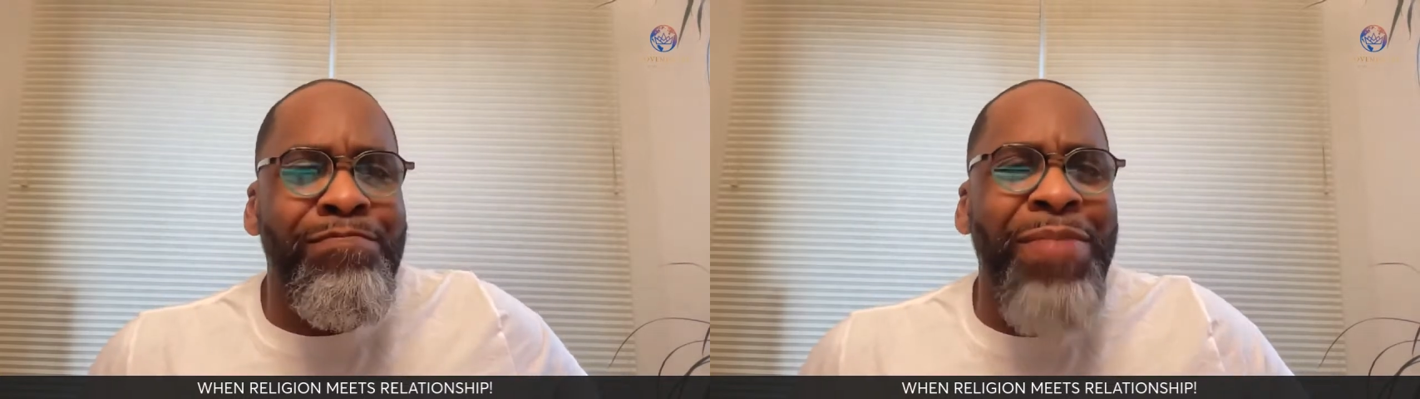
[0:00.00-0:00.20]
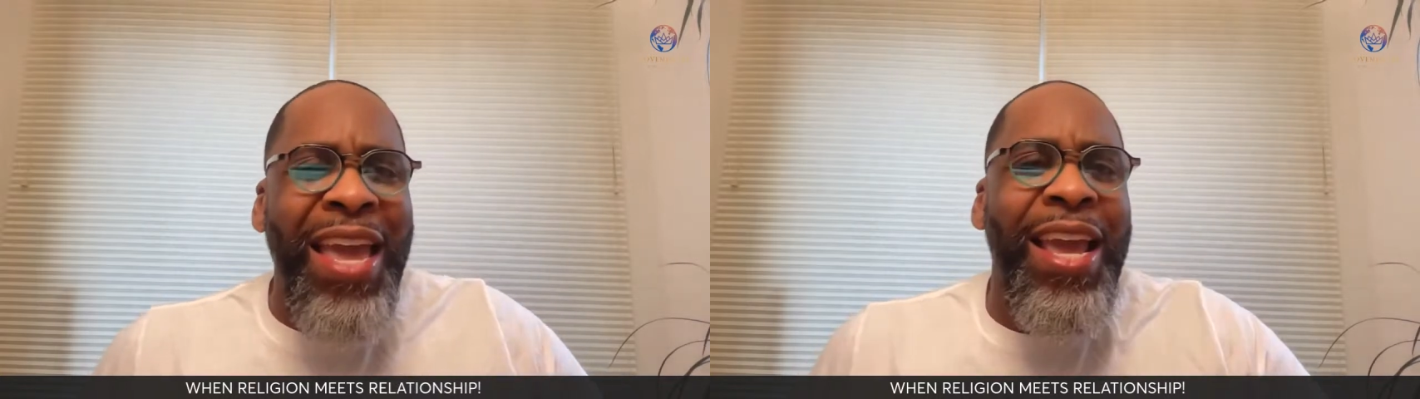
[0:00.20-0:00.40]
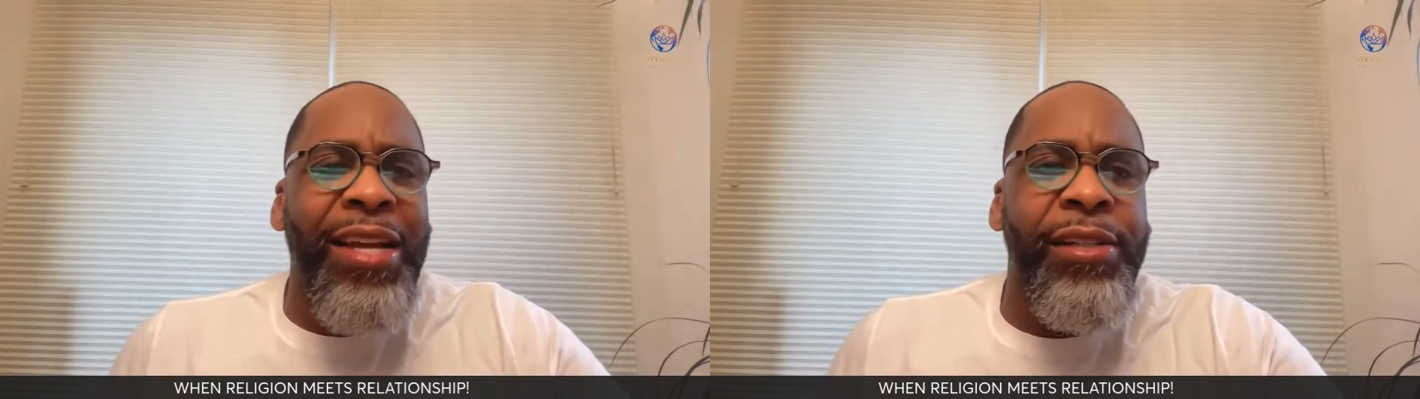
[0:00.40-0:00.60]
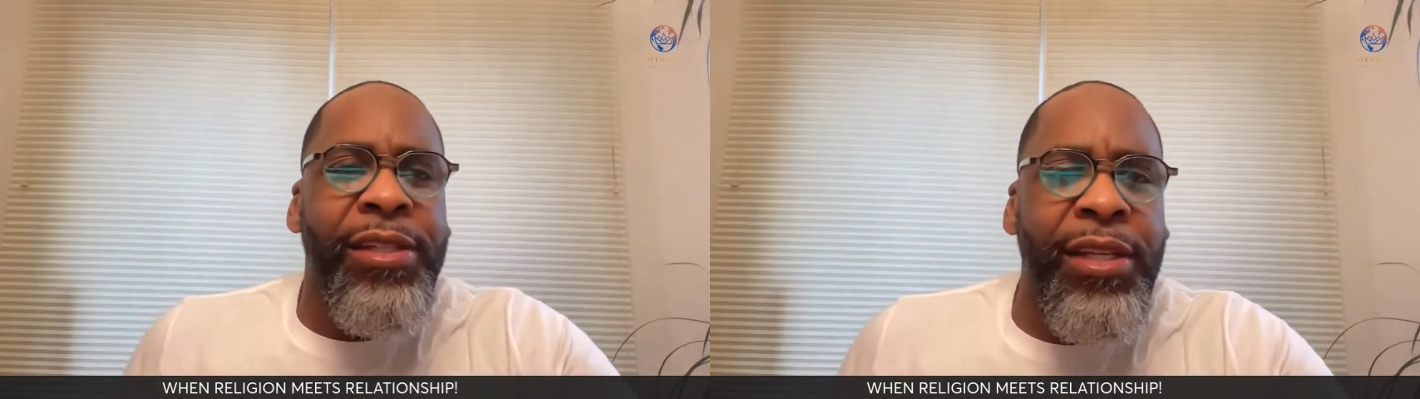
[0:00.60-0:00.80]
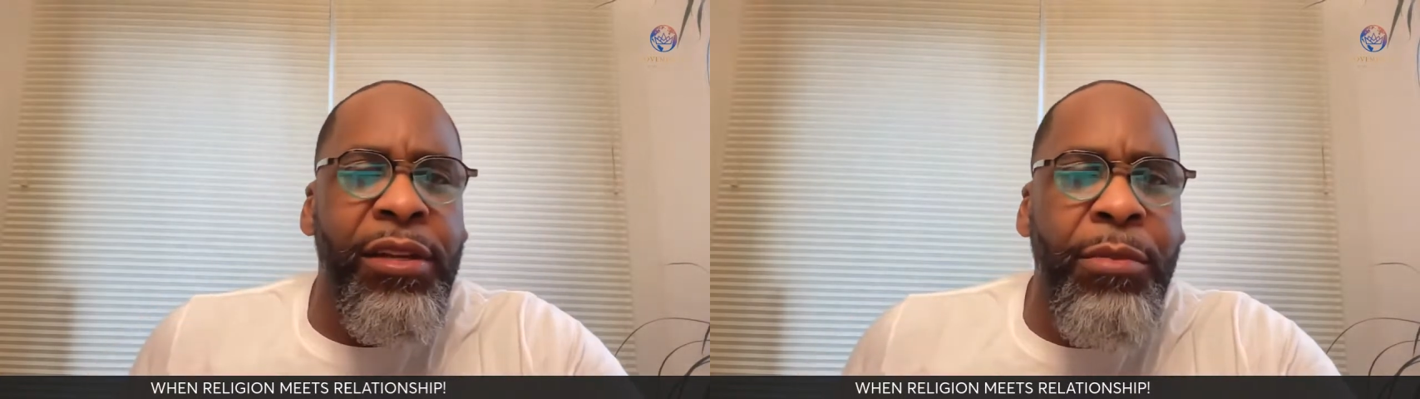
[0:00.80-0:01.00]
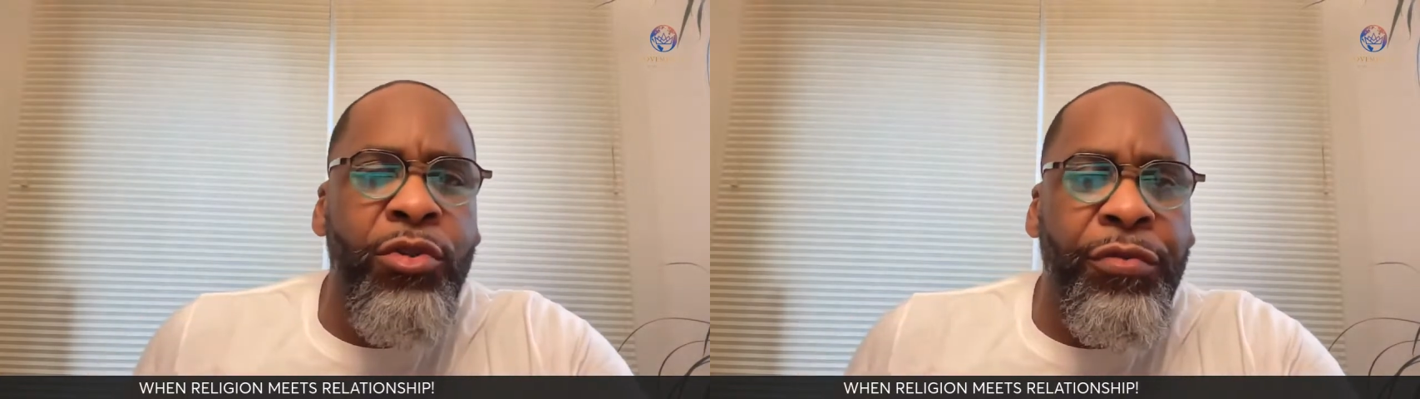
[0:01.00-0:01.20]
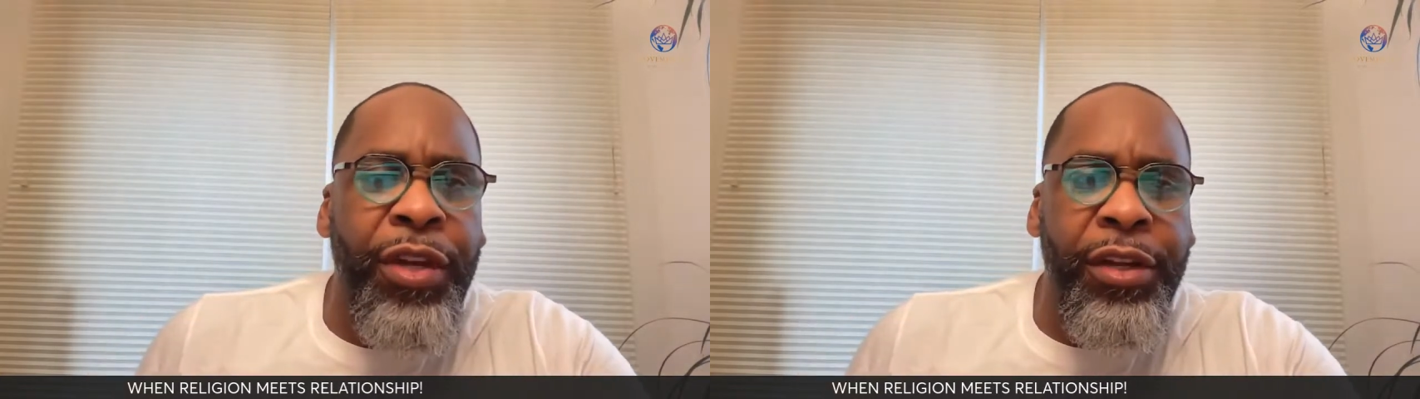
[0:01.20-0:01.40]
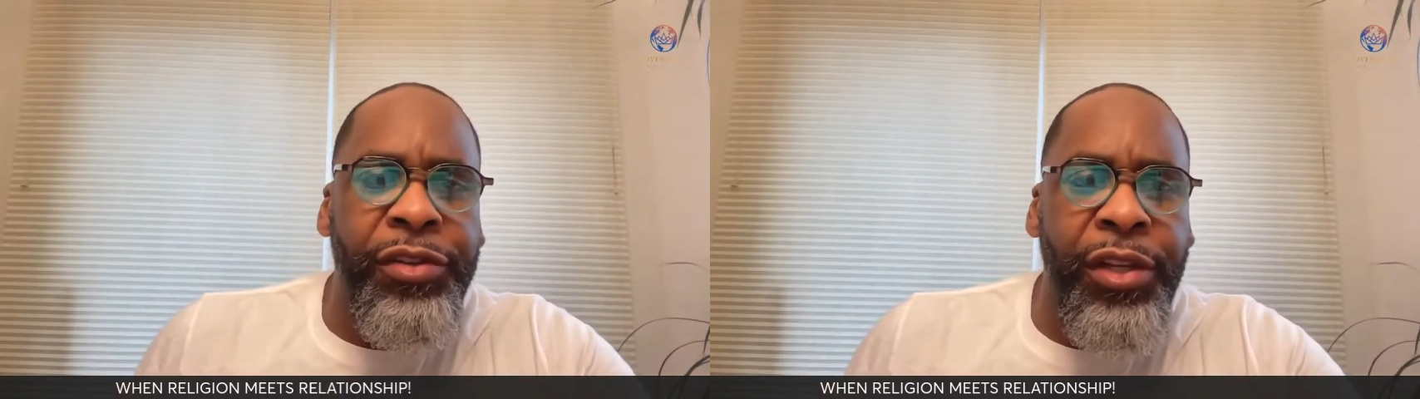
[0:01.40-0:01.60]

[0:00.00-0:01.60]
beings in the movies.